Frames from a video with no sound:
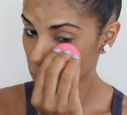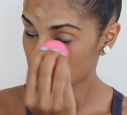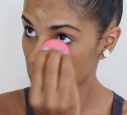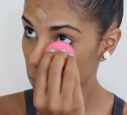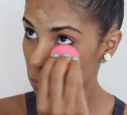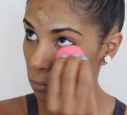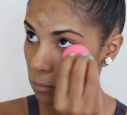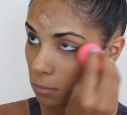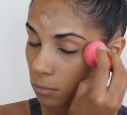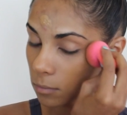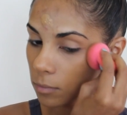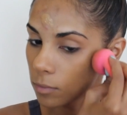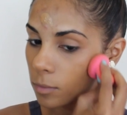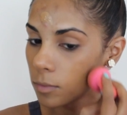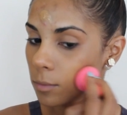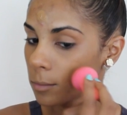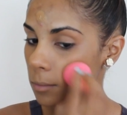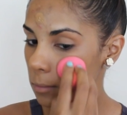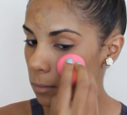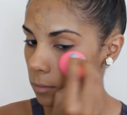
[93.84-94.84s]

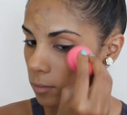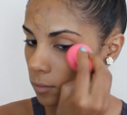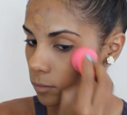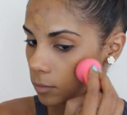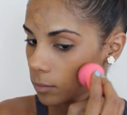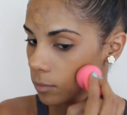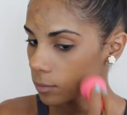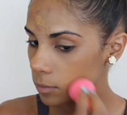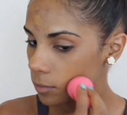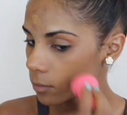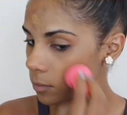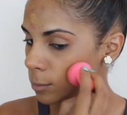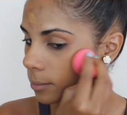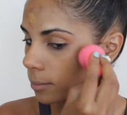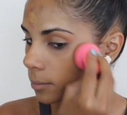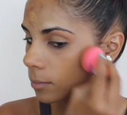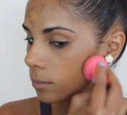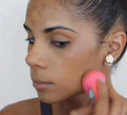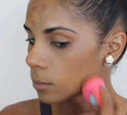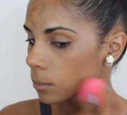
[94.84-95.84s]

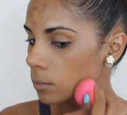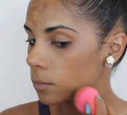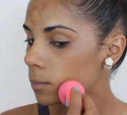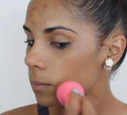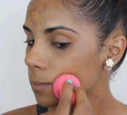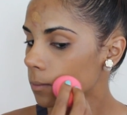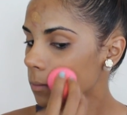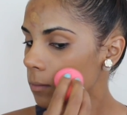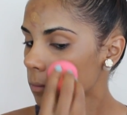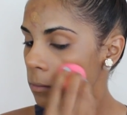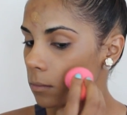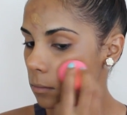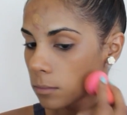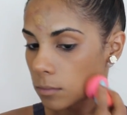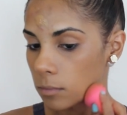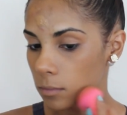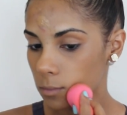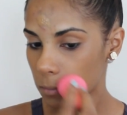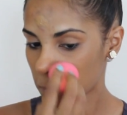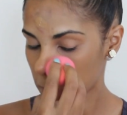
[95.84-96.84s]

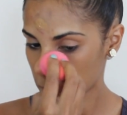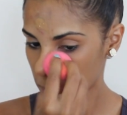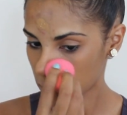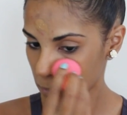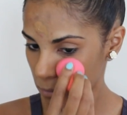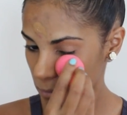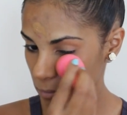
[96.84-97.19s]
Nothing is said.